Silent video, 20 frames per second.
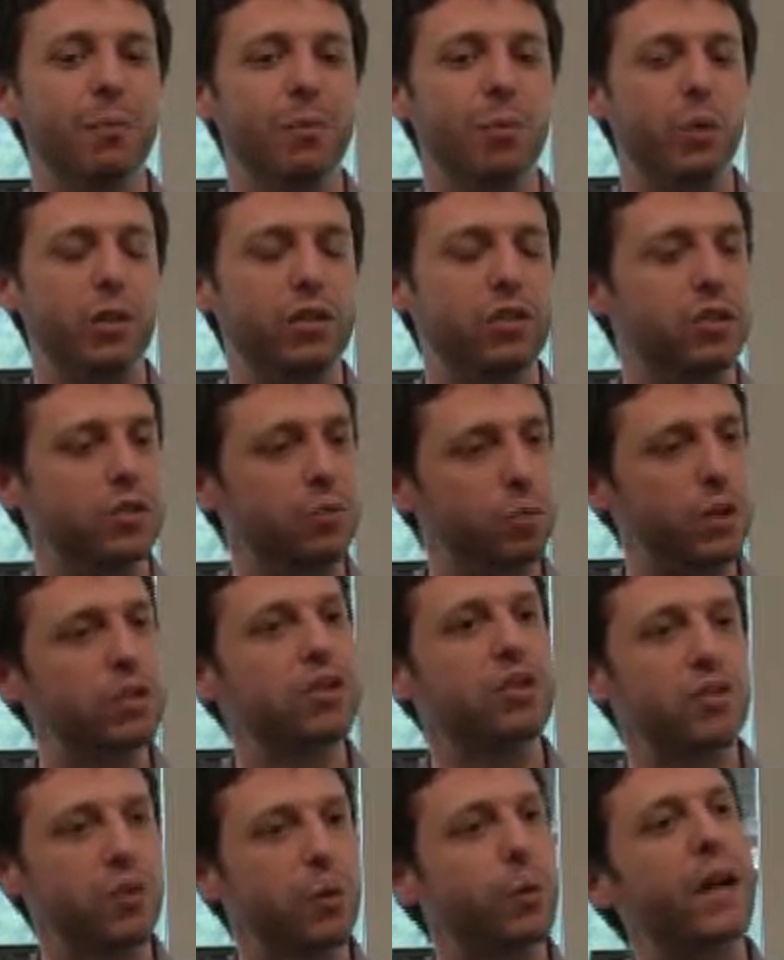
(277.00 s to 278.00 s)

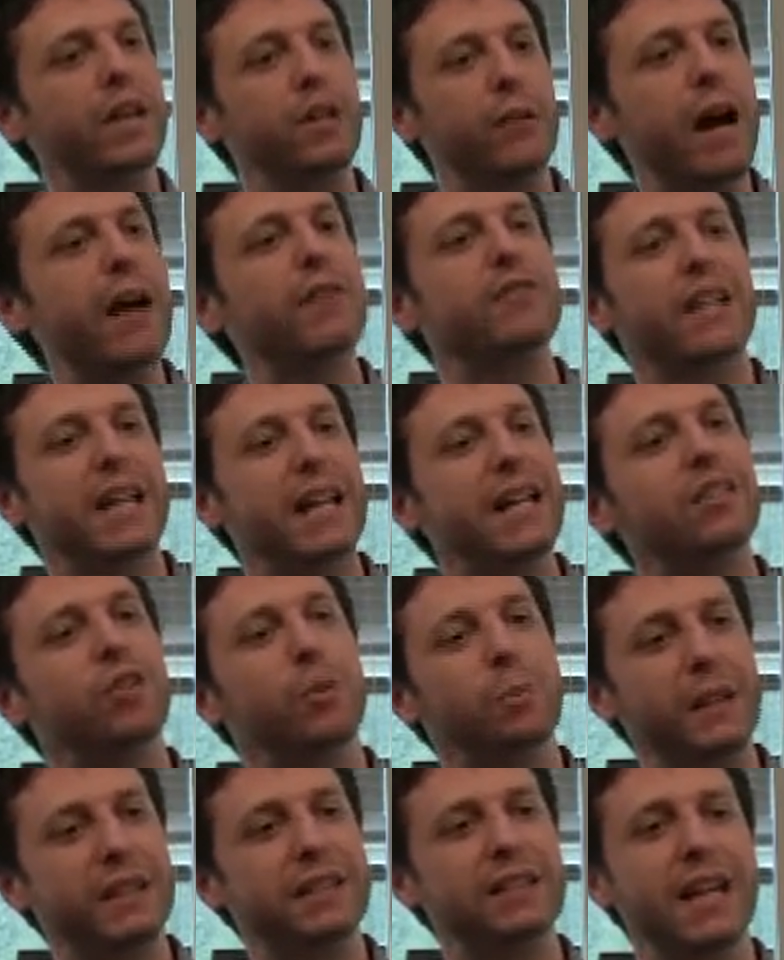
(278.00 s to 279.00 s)
which is the way you have to handle
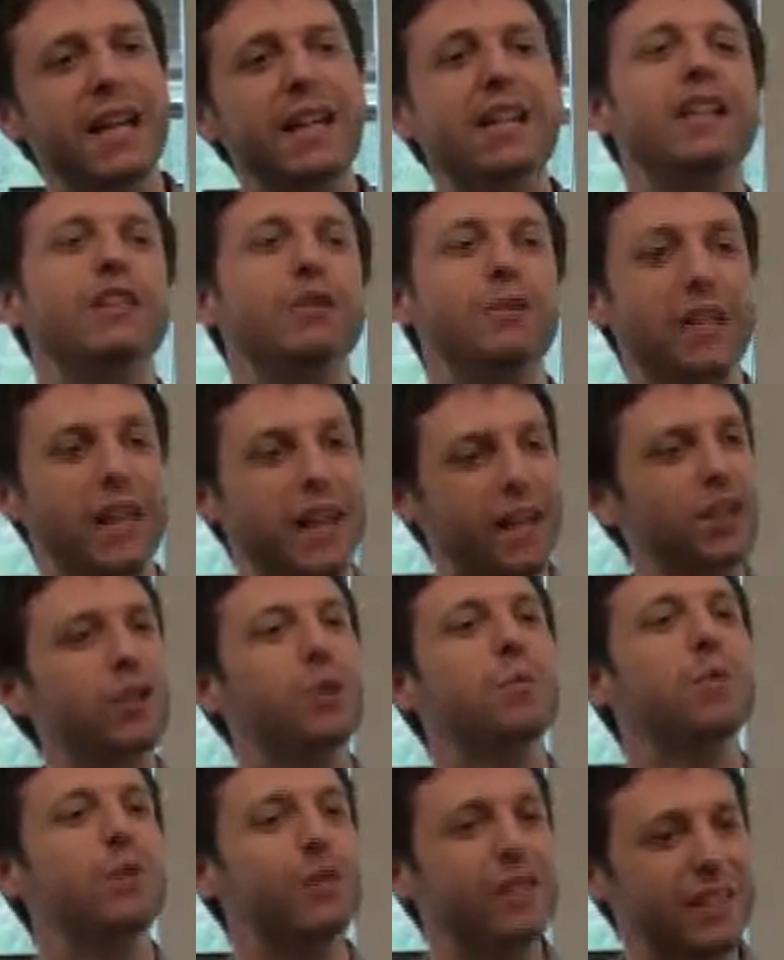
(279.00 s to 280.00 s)
big data. You can't
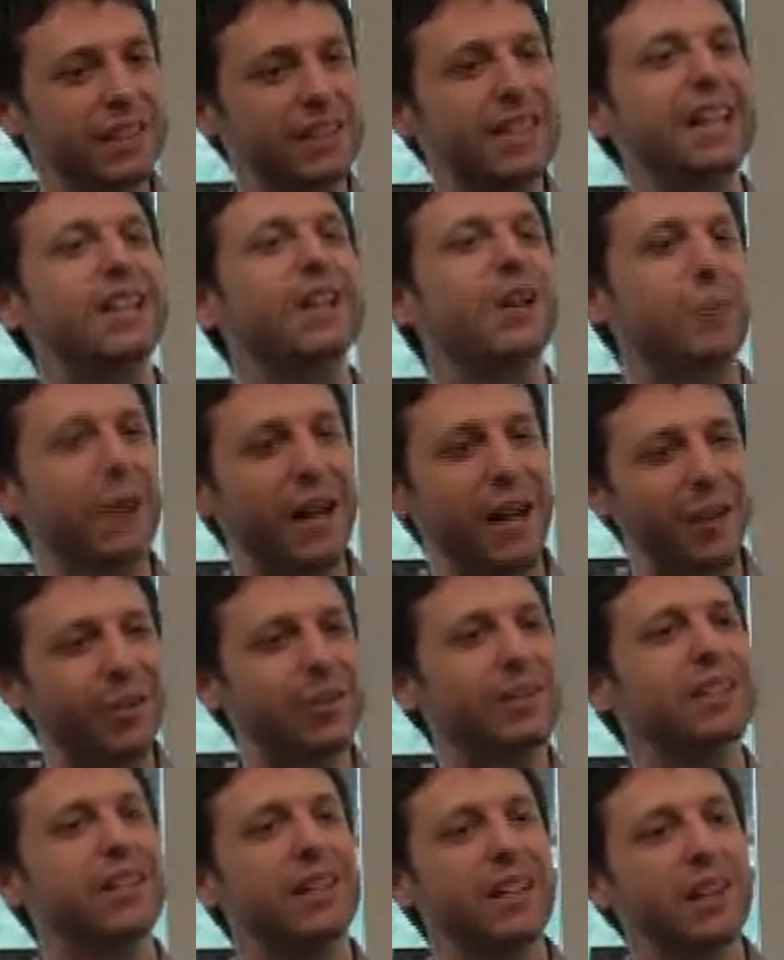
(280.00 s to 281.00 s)
go moving data
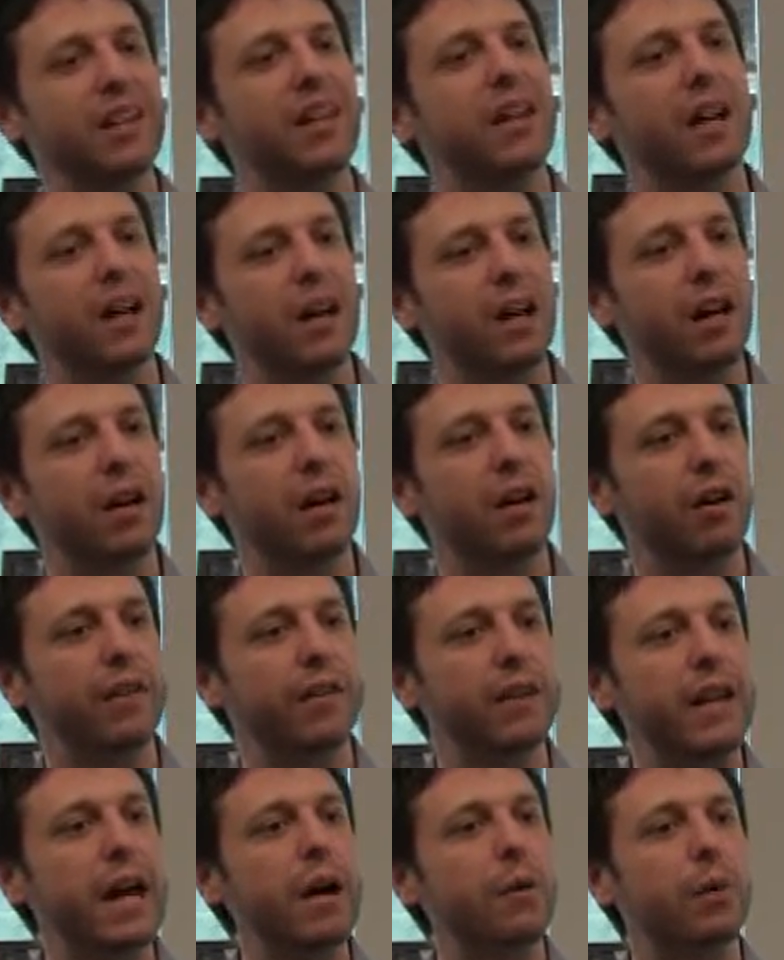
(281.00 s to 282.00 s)
around on
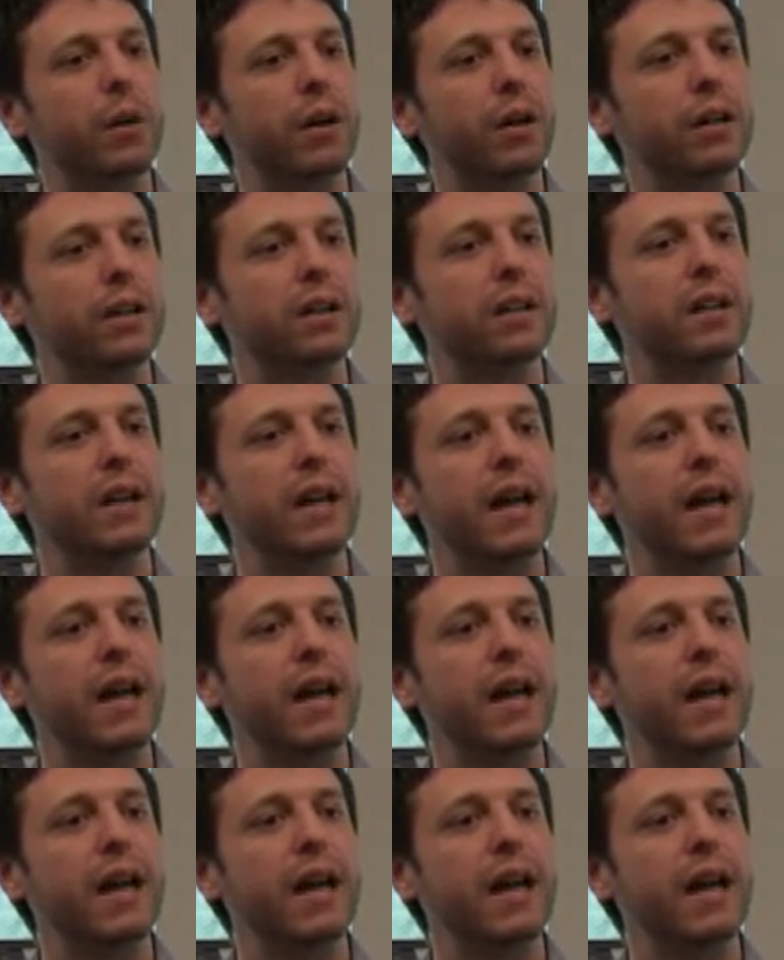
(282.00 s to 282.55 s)
the network.